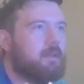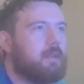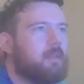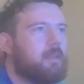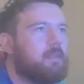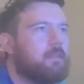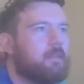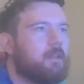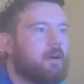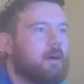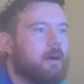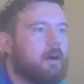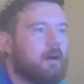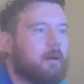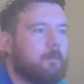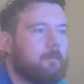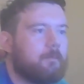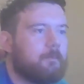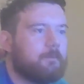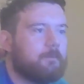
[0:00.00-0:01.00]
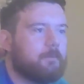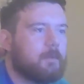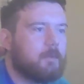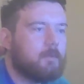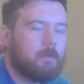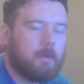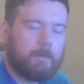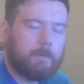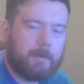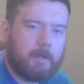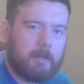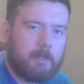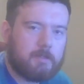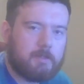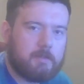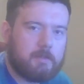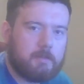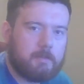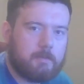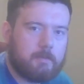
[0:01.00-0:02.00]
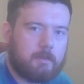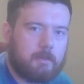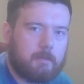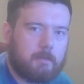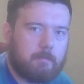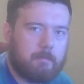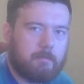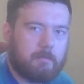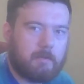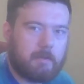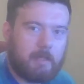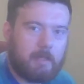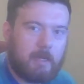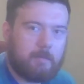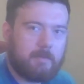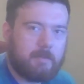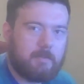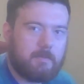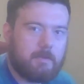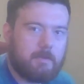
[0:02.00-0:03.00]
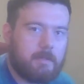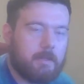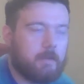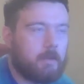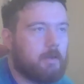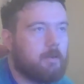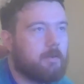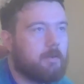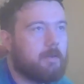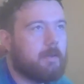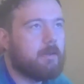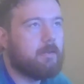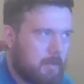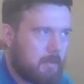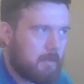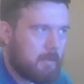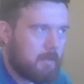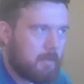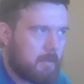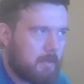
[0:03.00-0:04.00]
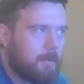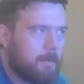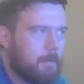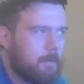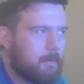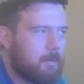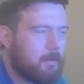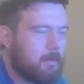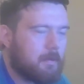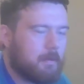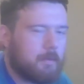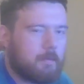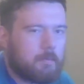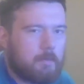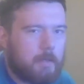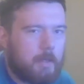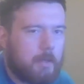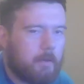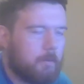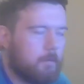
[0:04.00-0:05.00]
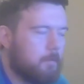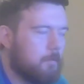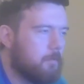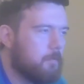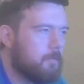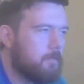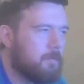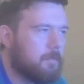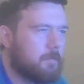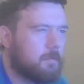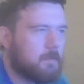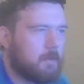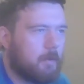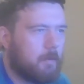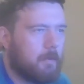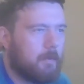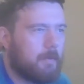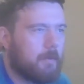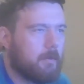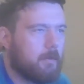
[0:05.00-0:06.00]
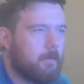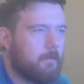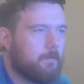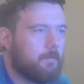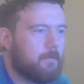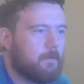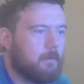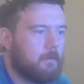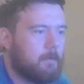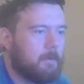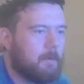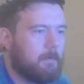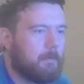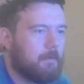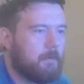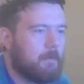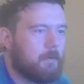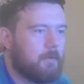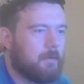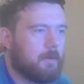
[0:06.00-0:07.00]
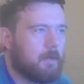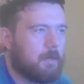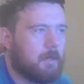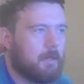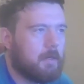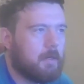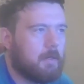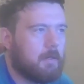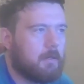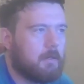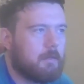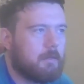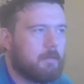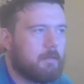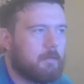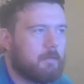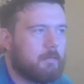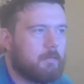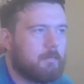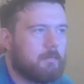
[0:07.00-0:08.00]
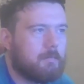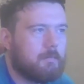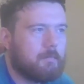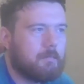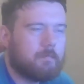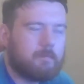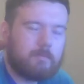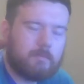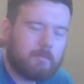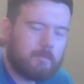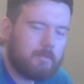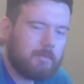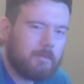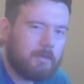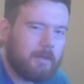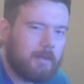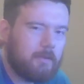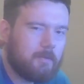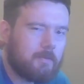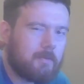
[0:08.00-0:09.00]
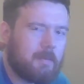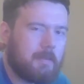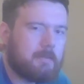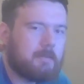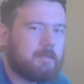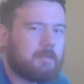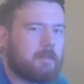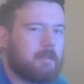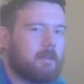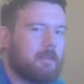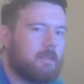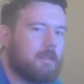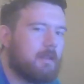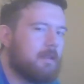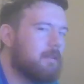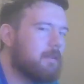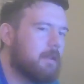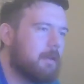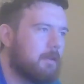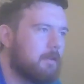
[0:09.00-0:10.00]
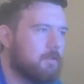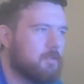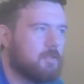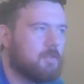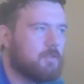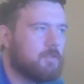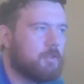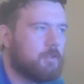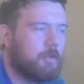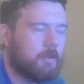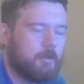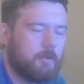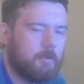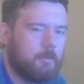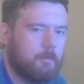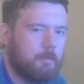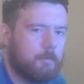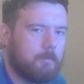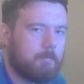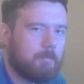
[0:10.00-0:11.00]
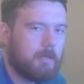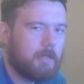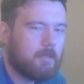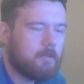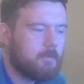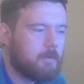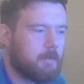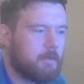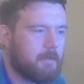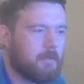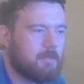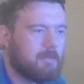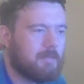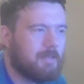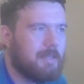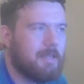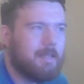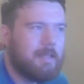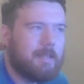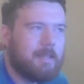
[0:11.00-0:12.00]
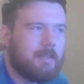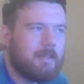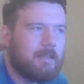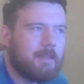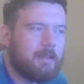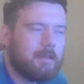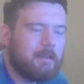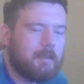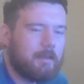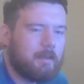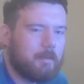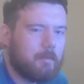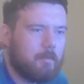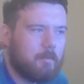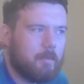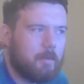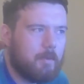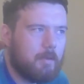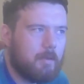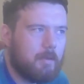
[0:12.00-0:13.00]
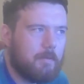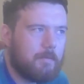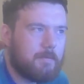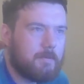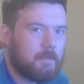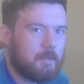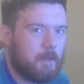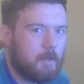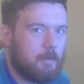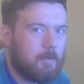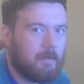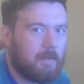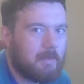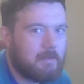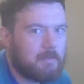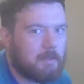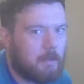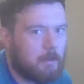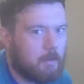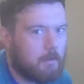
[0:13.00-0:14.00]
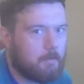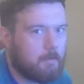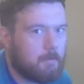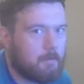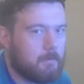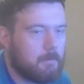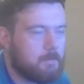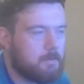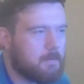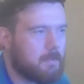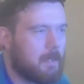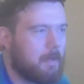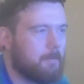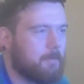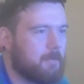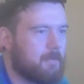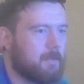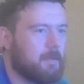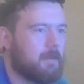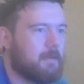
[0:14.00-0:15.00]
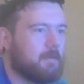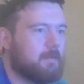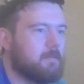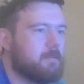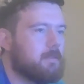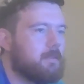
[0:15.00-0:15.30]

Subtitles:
the repercussions from Davi's video going out. People are, you know, there are a few people who are they don't necessarily think that it's true, but it's one of those, if so, that's awful type of things.